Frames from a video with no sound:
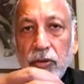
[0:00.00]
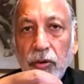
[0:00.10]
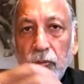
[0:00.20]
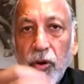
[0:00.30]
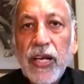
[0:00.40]

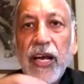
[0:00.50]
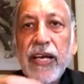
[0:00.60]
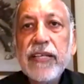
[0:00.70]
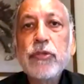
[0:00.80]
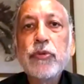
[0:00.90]
of what
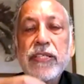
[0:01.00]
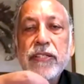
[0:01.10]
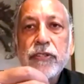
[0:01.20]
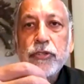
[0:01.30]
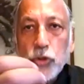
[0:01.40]
higher
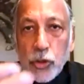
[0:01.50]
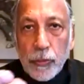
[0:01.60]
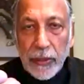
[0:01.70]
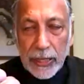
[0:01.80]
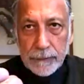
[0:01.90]
education should
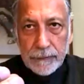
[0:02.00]
be.